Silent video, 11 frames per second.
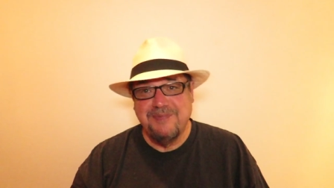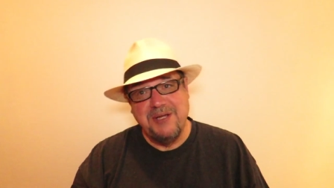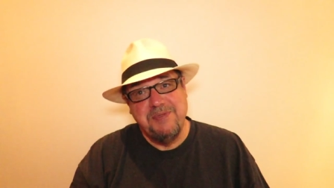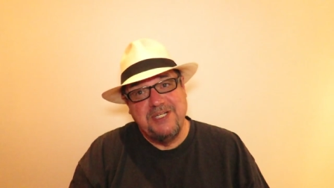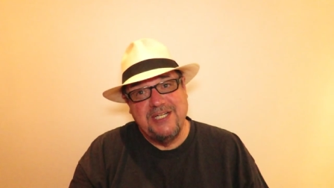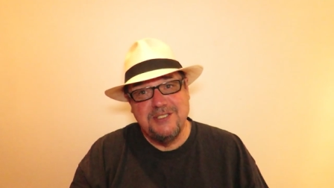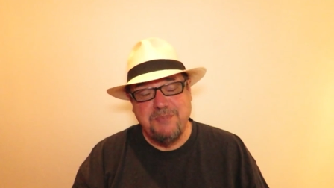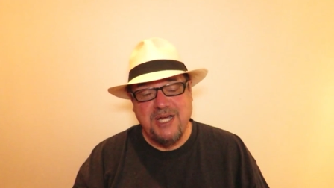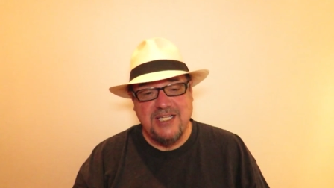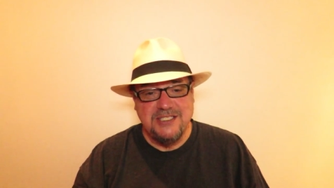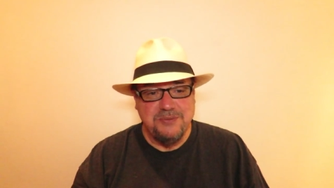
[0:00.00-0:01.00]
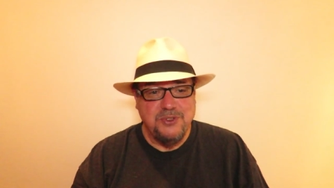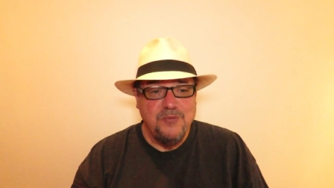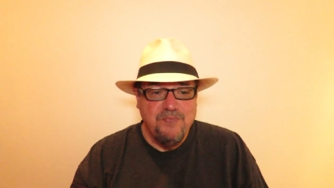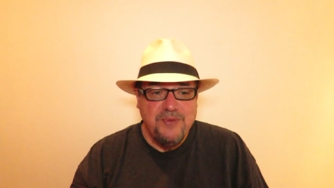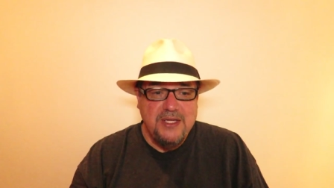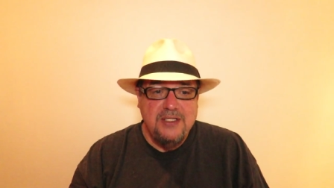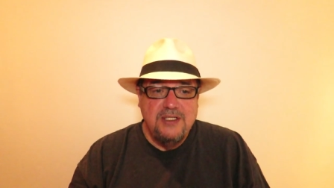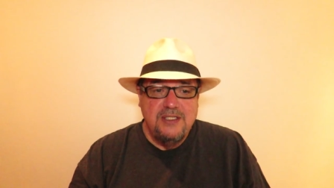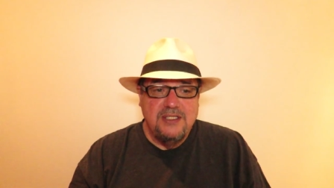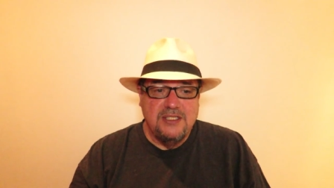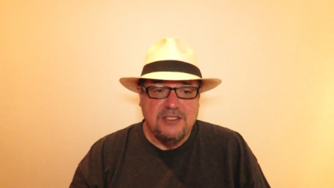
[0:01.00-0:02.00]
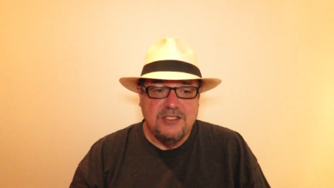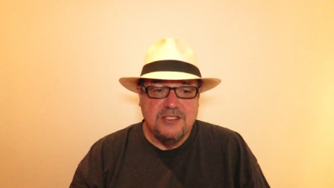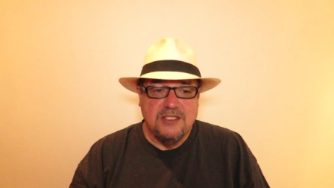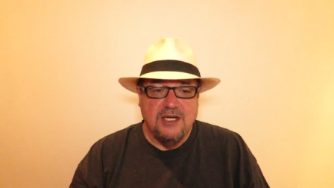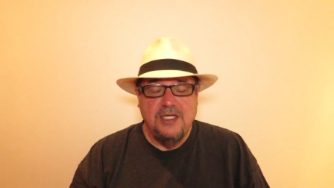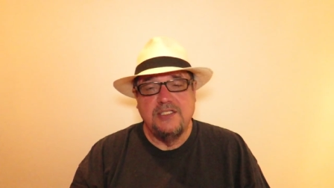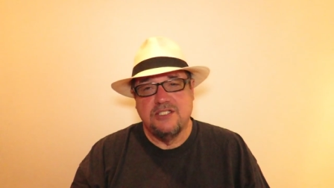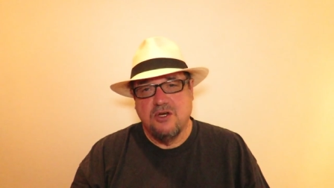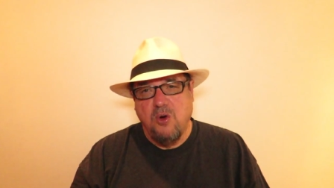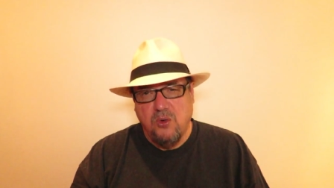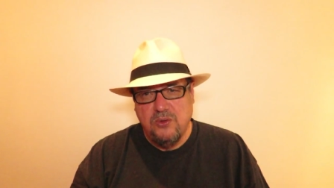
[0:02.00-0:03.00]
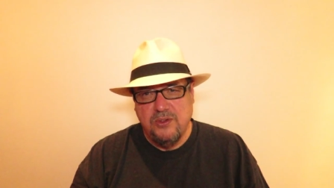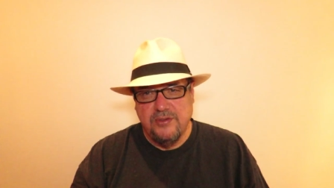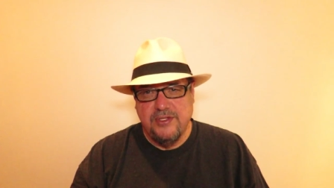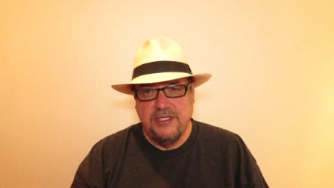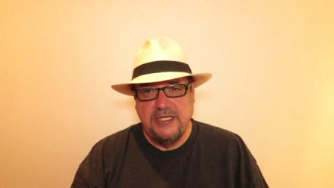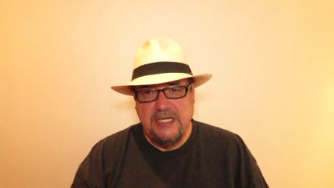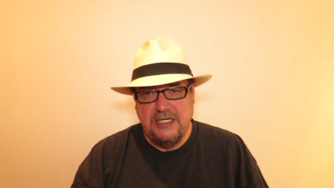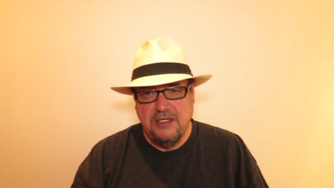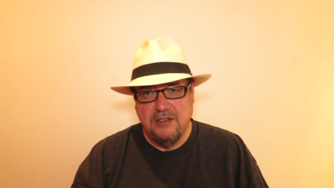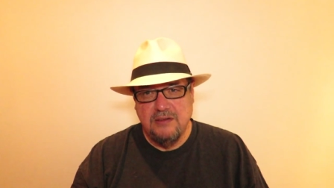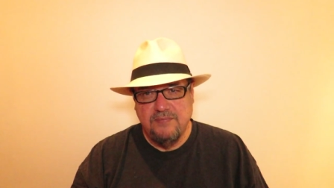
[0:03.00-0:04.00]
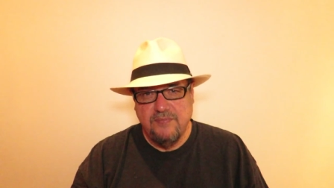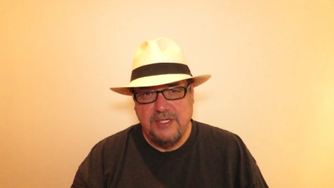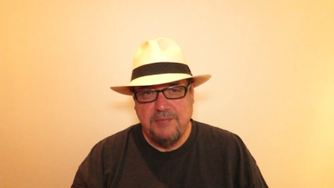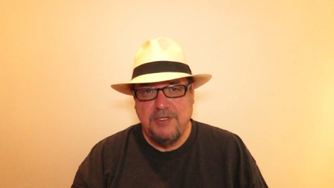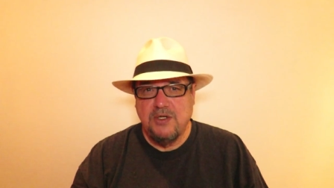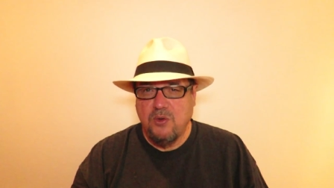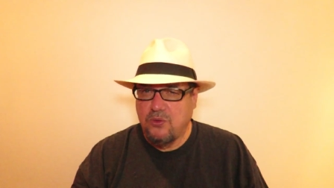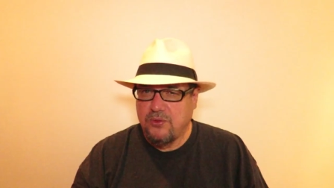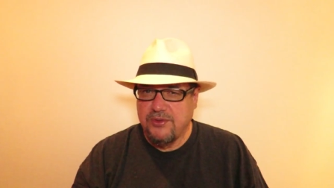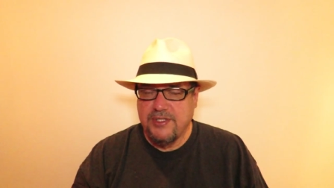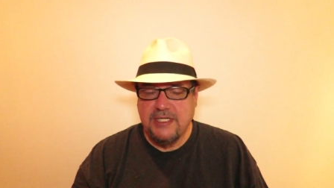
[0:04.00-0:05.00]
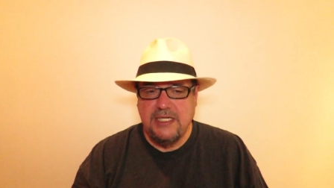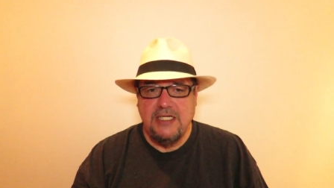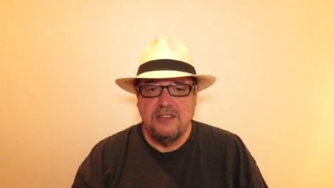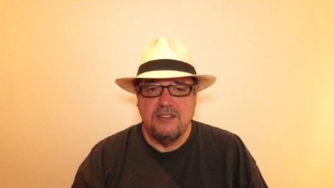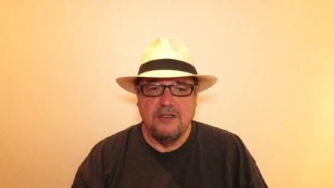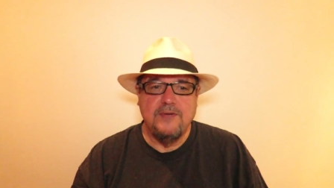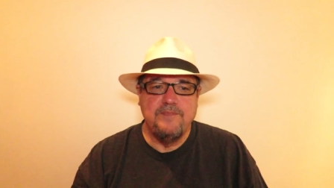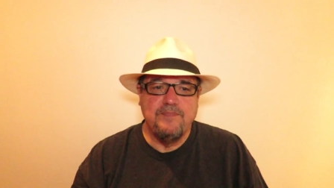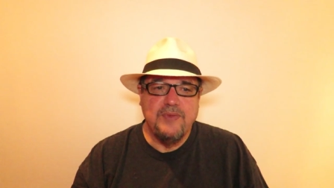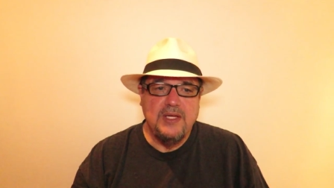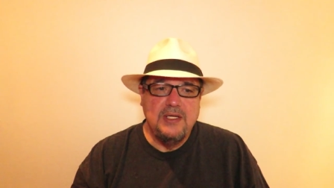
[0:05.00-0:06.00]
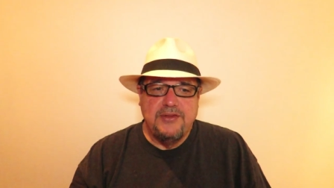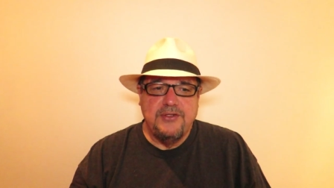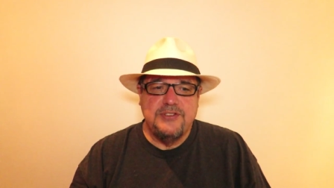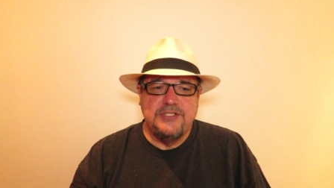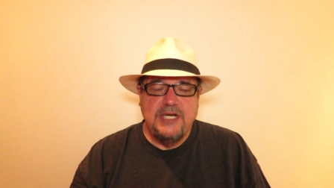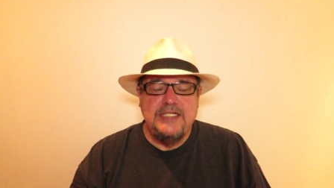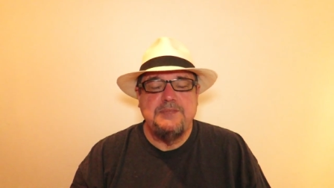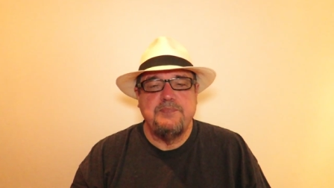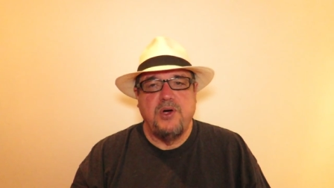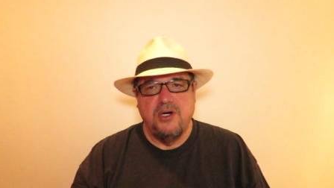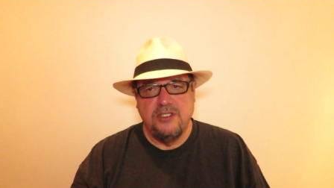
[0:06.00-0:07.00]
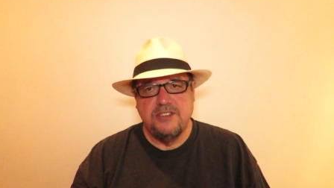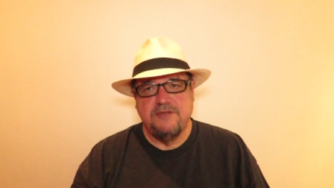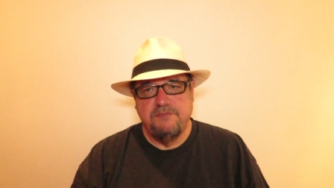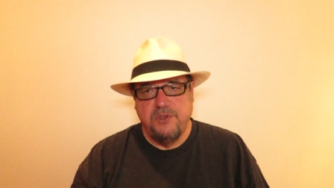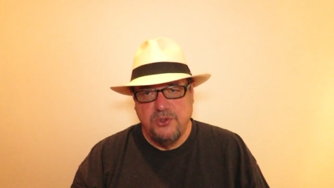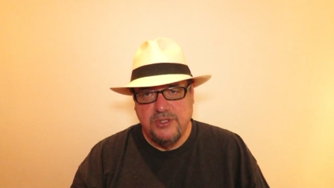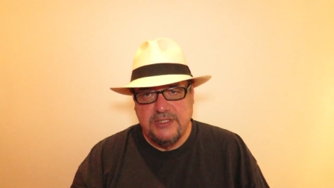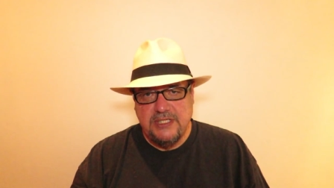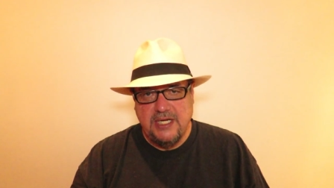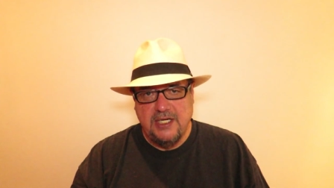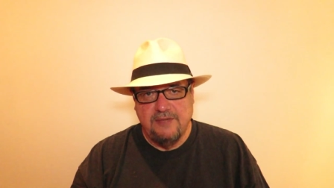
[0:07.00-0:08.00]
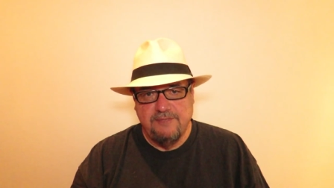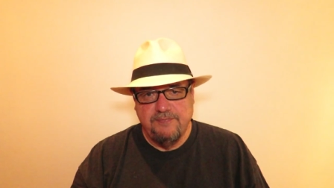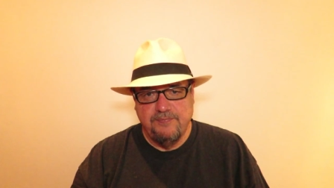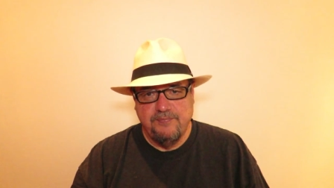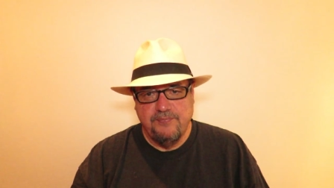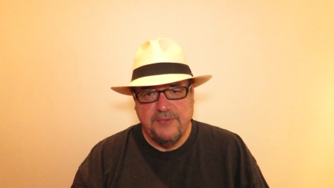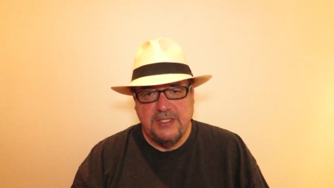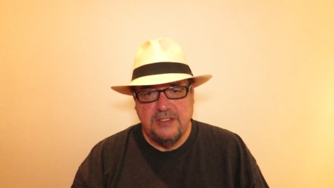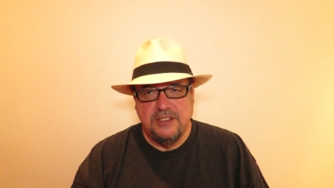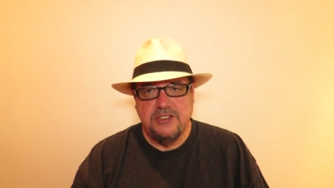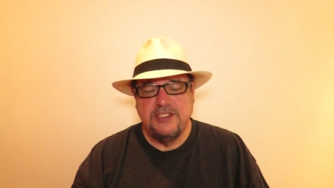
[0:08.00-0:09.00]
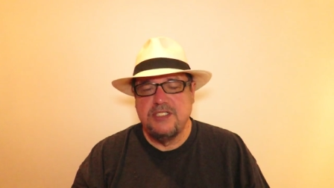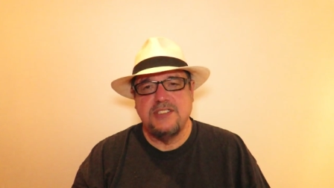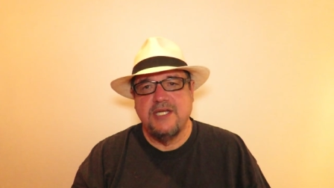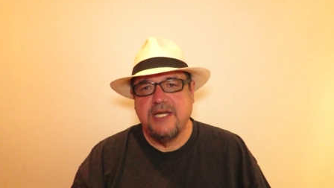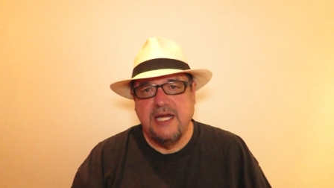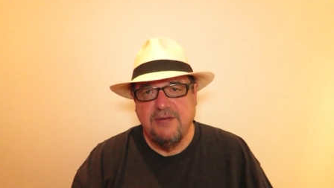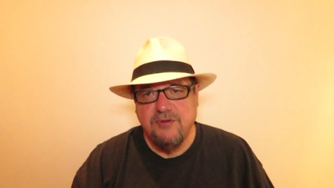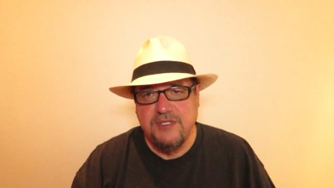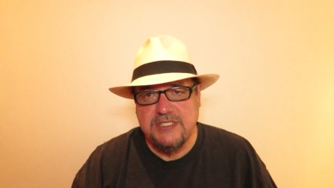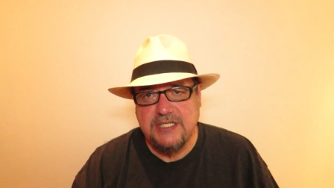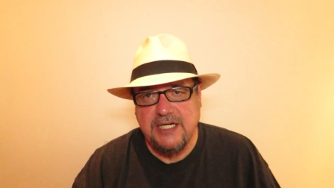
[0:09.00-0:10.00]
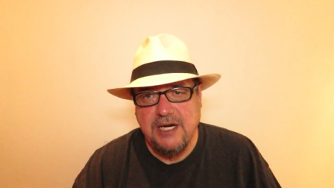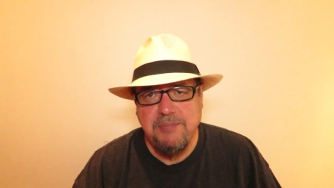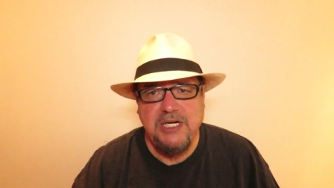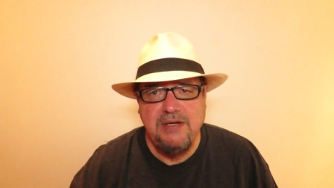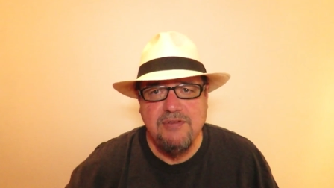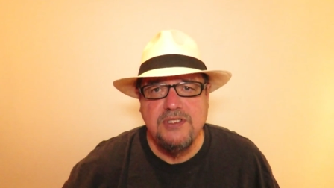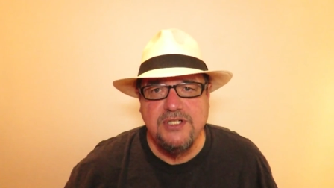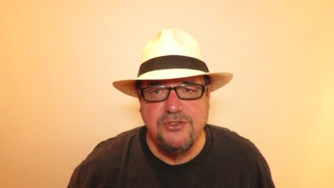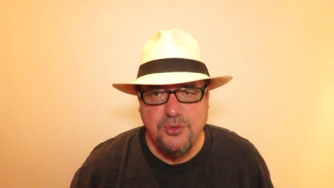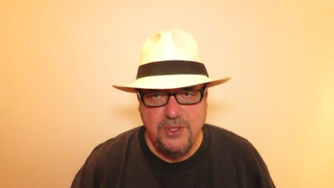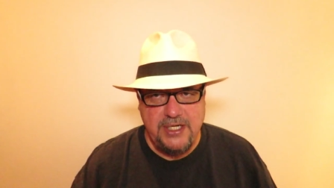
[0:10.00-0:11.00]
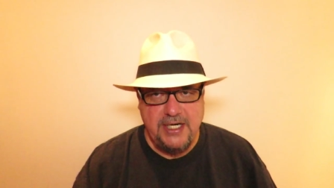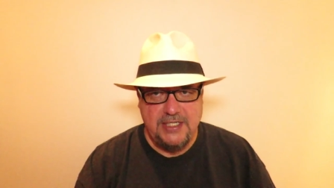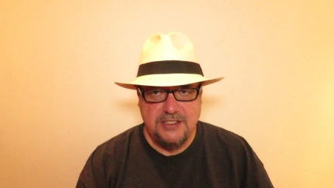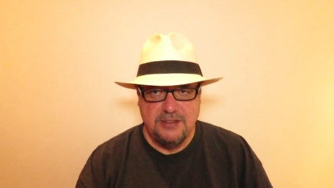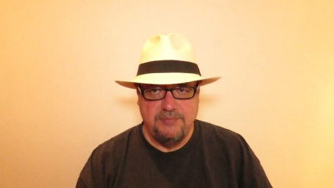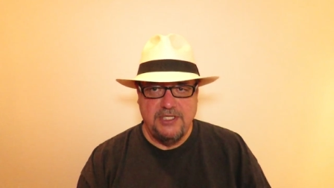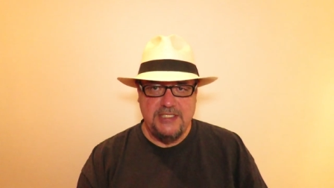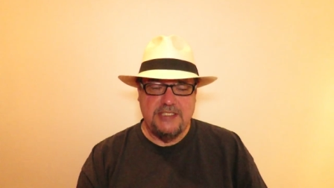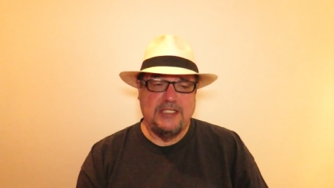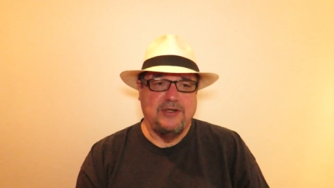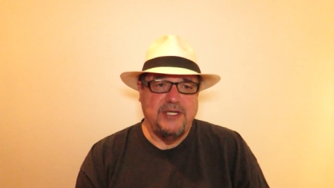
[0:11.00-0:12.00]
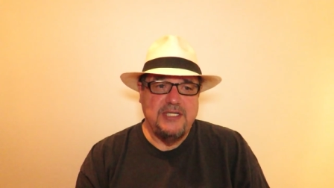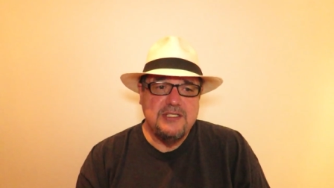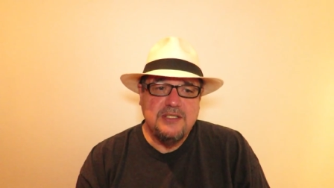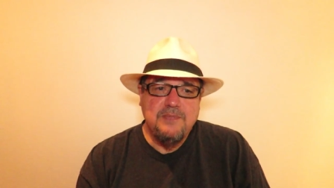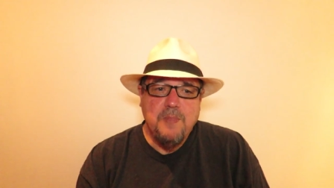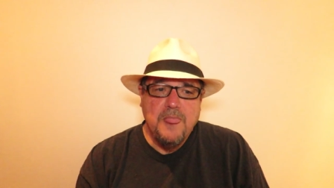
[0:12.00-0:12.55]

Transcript: I mean, that's possible. It's colder than here, maybe colder than Quito. There's nice parts of Bogota, just like every city. I mean, even Detroit has some nice areas.